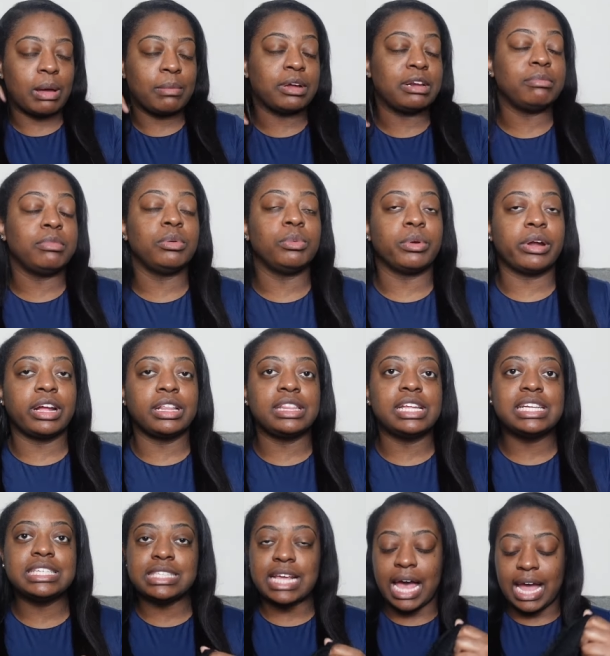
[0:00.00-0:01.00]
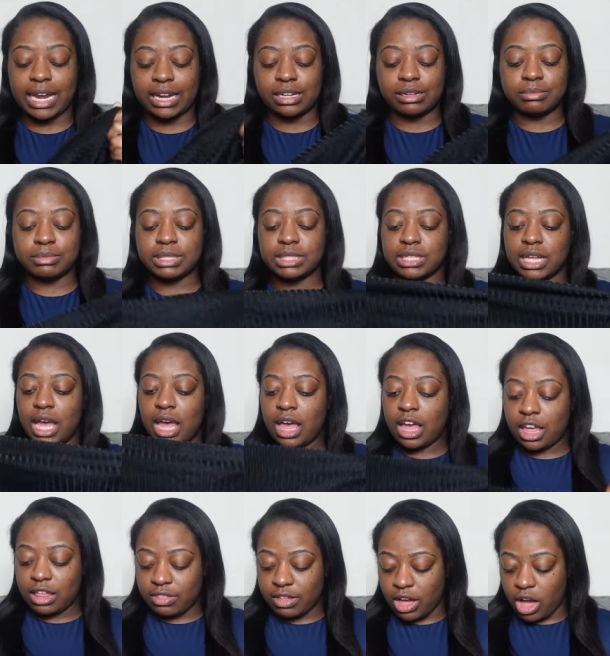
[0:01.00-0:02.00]
I'm going to be wearing these items.
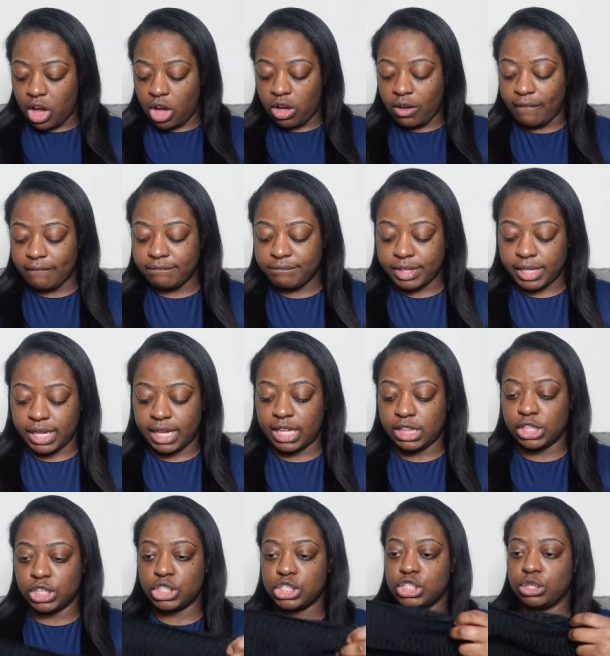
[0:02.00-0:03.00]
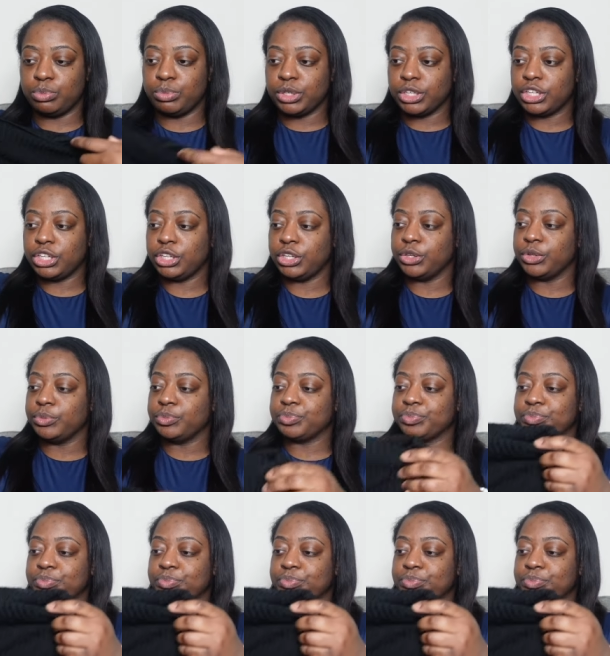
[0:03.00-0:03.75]
They all fit and they're super cute.